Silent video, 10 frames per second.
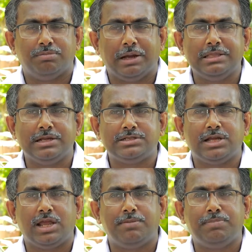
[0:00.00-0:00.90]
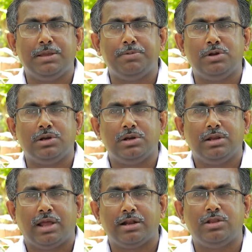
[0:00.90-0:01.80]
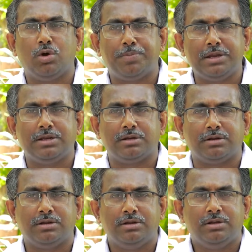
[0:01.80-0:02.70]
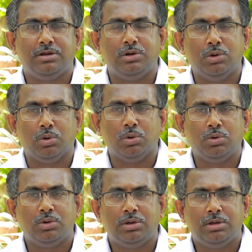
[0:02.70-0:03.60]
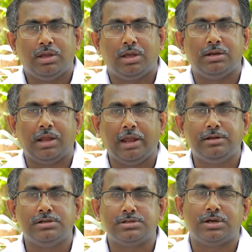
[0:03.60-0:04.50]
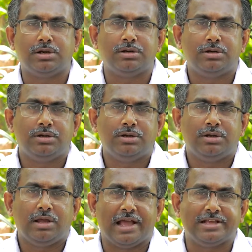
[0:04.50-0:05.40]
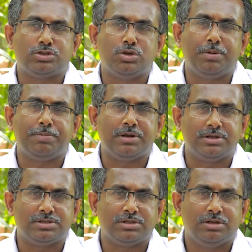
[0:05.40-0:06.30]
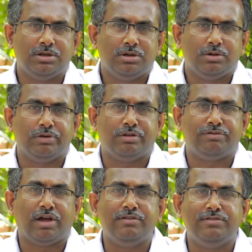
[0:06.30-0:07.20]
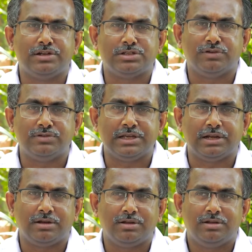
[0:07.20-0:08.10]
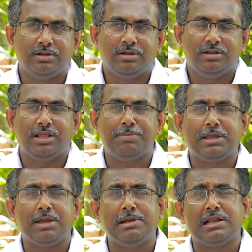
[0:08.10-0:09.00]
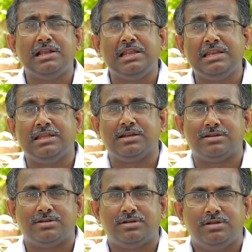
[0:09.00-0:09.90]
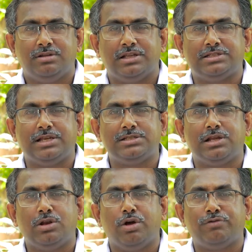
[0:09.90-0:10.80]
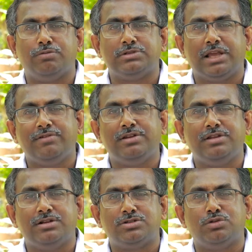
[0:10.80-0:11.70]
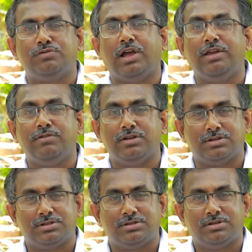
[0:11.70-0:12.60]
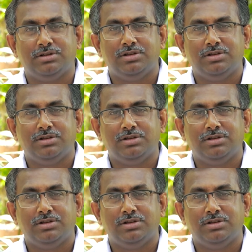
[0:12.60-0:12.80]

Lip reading: By that time, people had the opinion, no, an adulterer has to be punished with 5 years of jail. They became a little lenient. They changed the law from 7 years to 5 years.